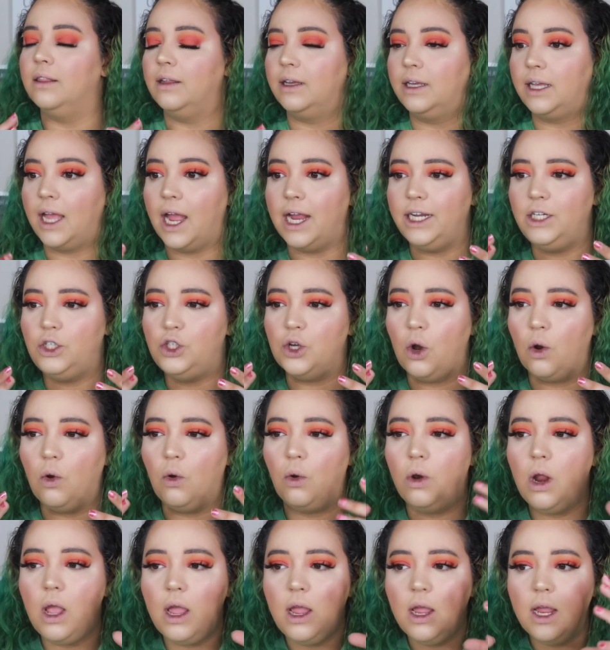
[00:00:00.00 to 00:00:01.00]
Like I
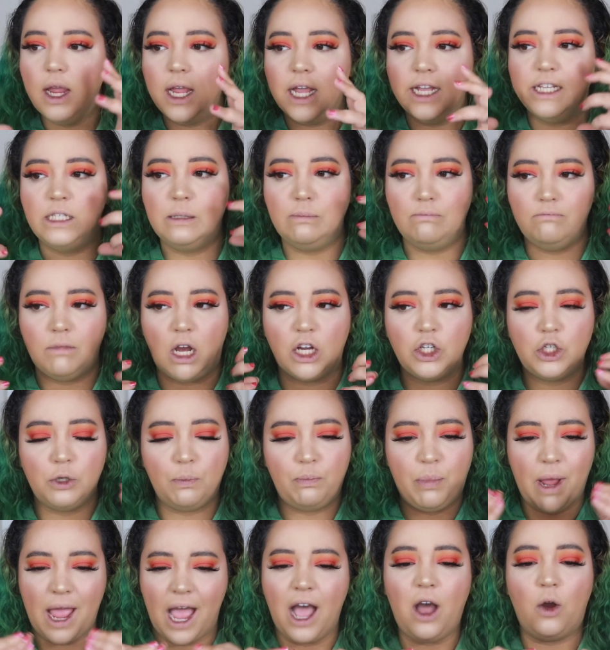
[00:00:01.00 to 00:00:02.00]
don't, as
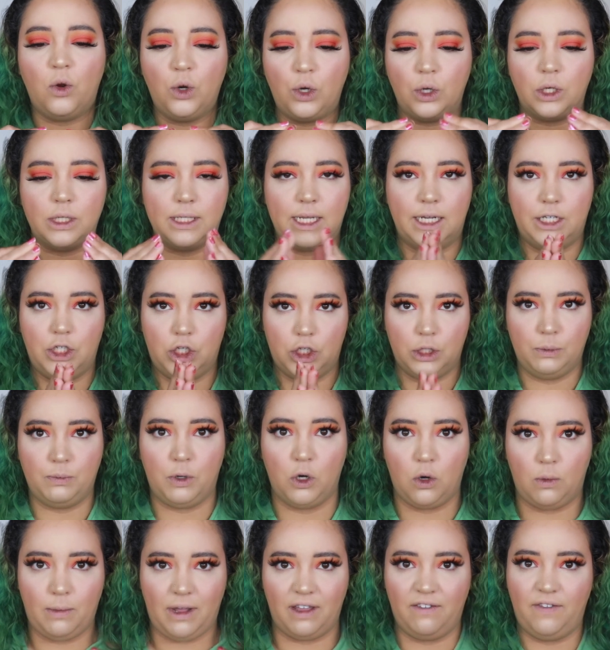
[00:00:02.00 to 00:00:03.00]
much powder as I just
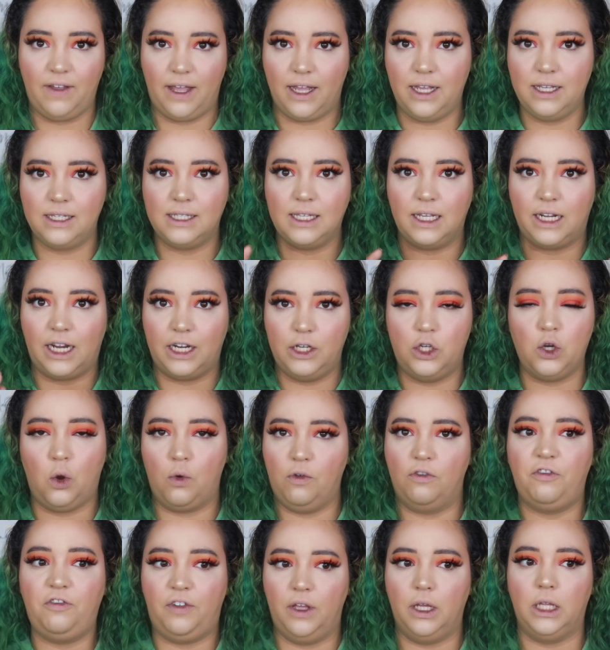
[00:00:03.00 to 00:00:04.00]
put on my face, like I
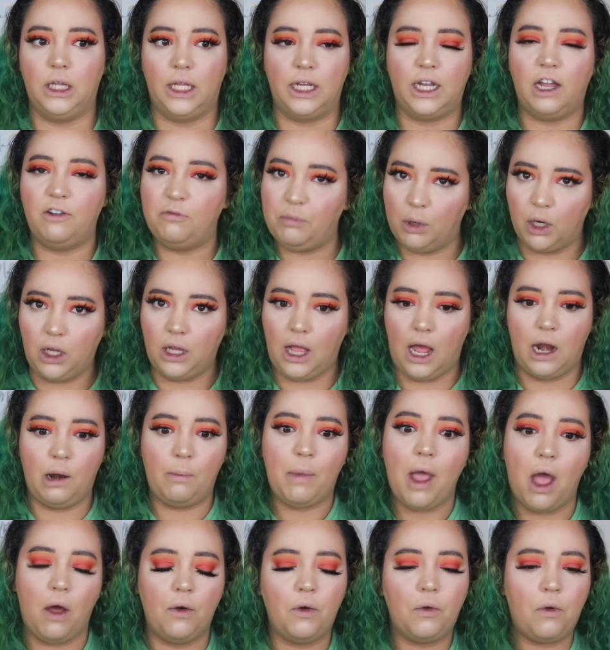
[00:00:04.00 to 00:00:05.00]
don't feel like I've put a lot of
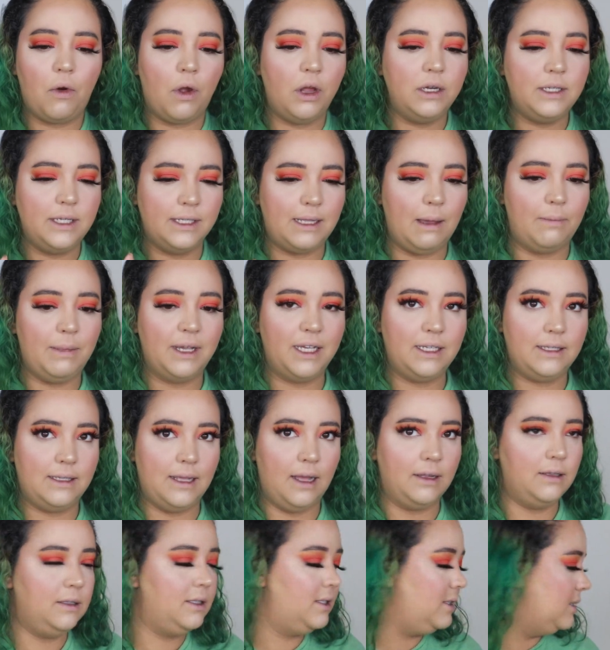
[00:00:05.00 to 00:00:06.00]
powder on. Does that make
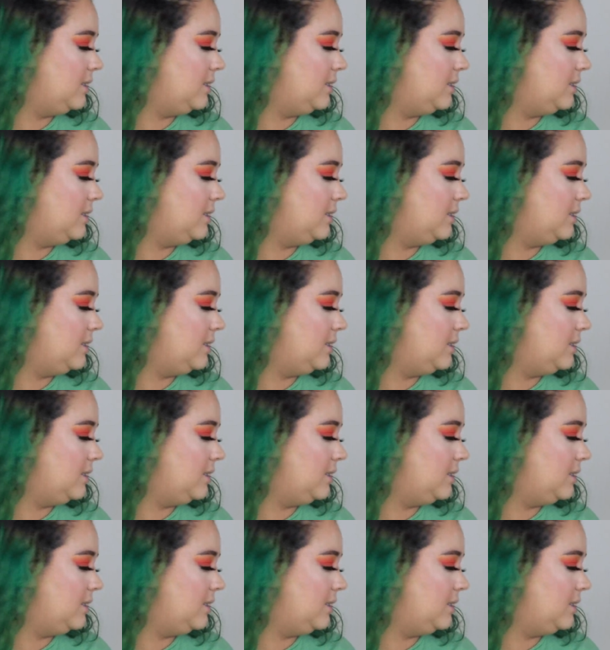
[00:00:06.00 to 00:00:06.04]
sense?